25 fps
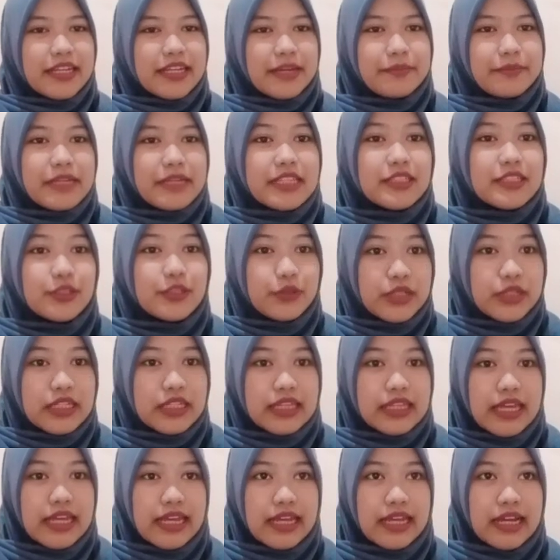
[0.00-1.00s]
my name is
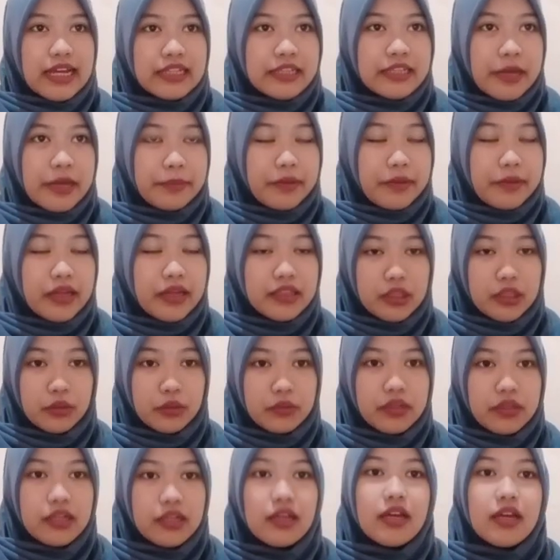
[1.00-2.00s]
Yunita Eka Dyah
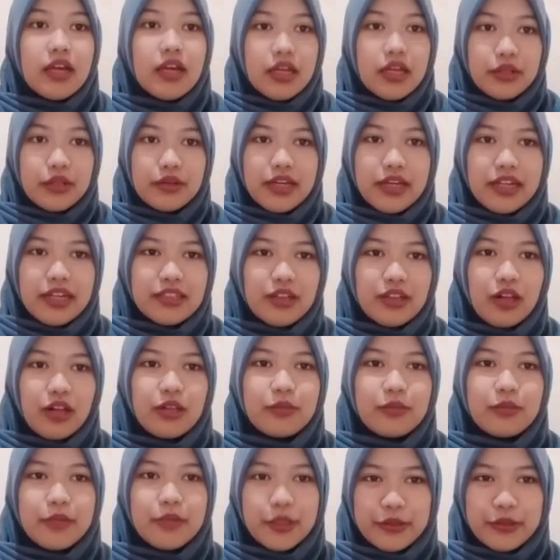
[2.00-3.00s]
Pratiwi. You can
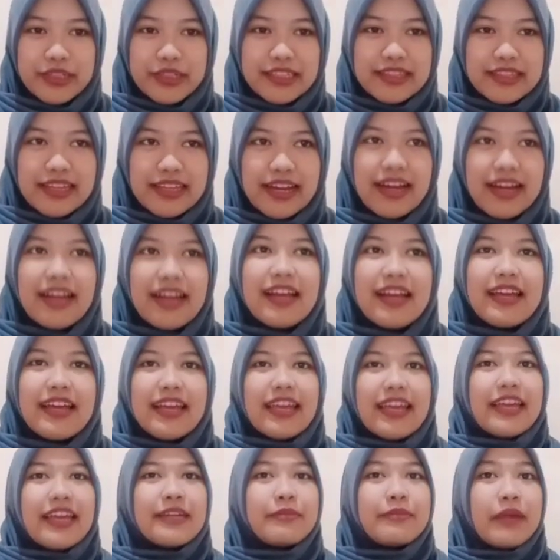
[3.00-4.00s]
call me Yunita,
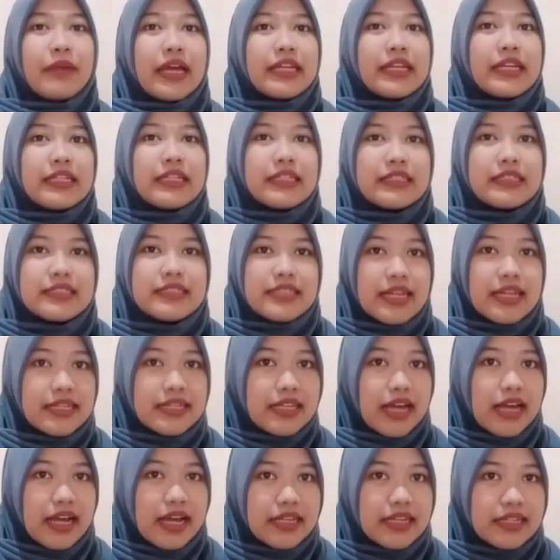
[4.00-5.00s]
and my
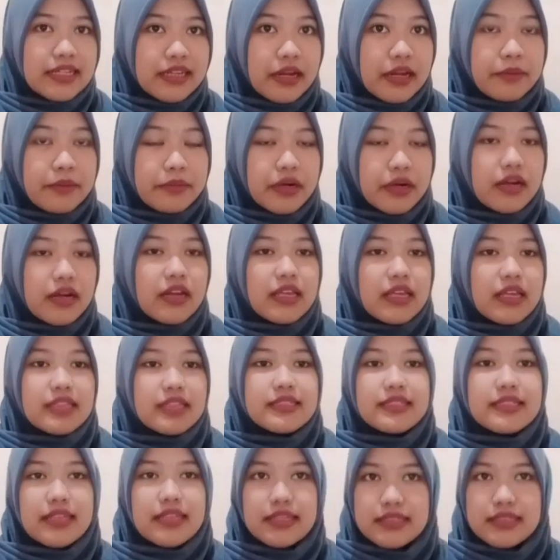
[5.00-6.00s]
study ID number
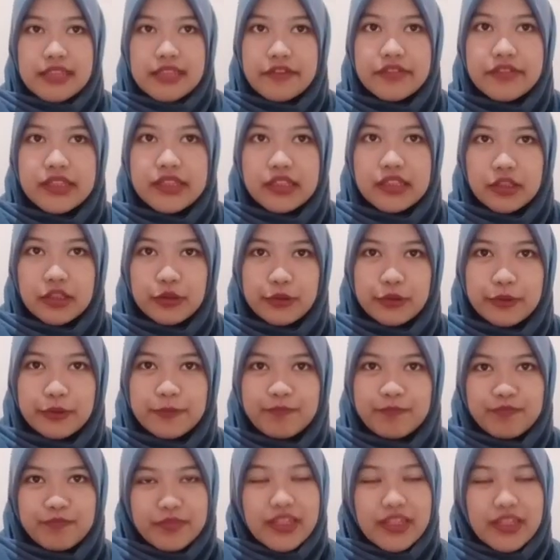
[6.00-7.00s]
is 72.
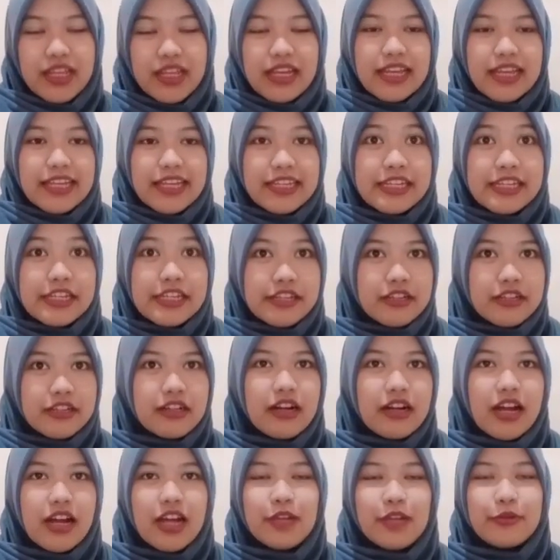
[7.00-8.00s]
In
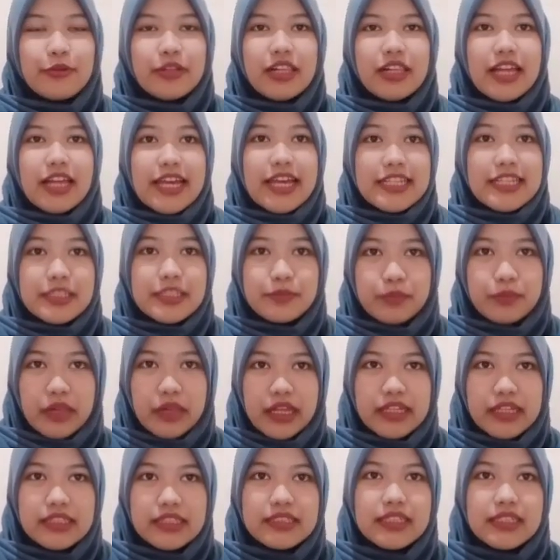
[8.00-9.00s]
here, I will
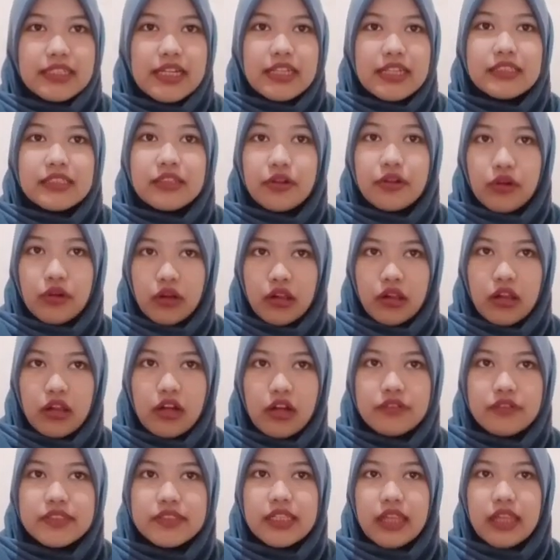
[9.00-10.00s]
explain the role
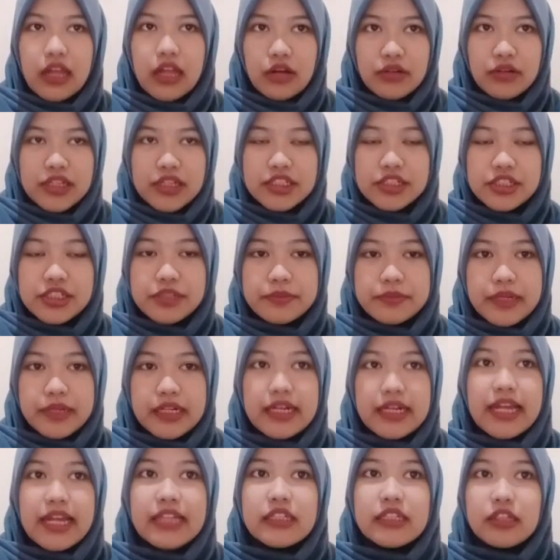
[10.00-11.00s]
of the law
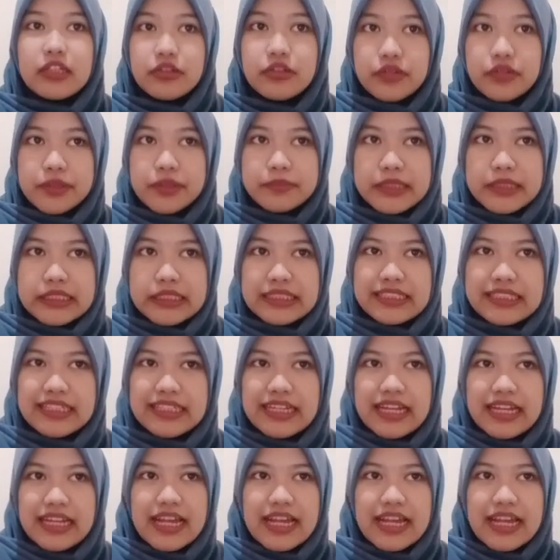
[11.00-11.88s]
engagement and agreement.